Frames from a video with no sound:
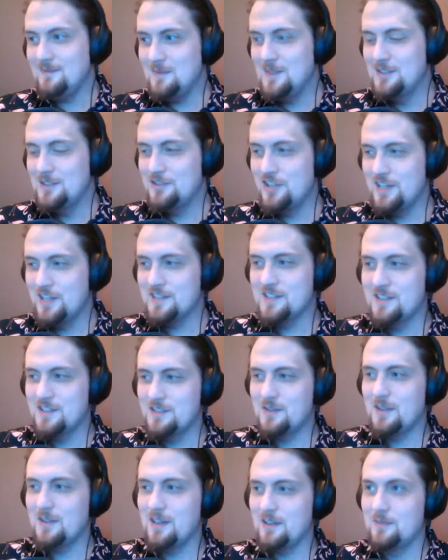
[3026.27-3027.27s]
GS
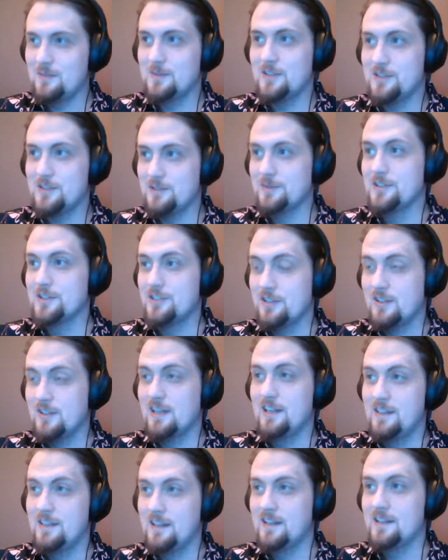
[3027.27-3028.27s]
says you think of the most original
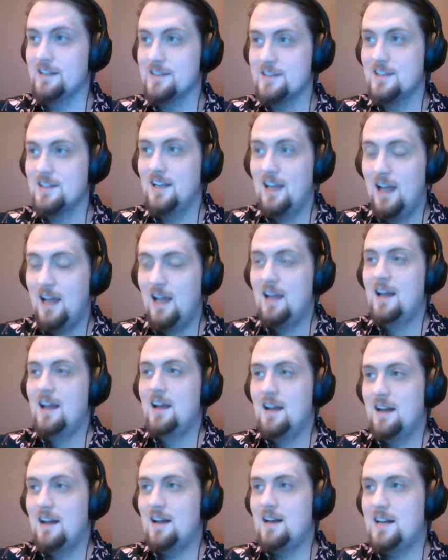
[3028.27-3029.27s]
ideas.
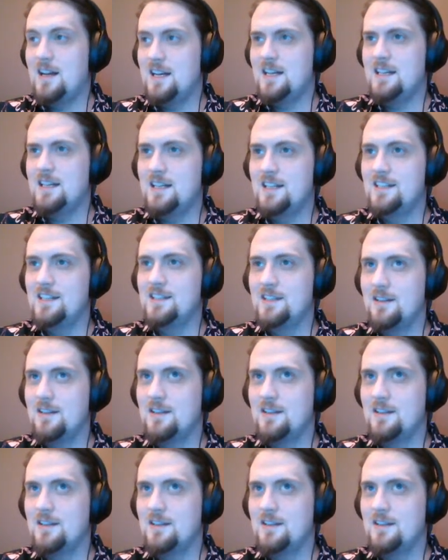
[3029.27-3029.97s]
Do I?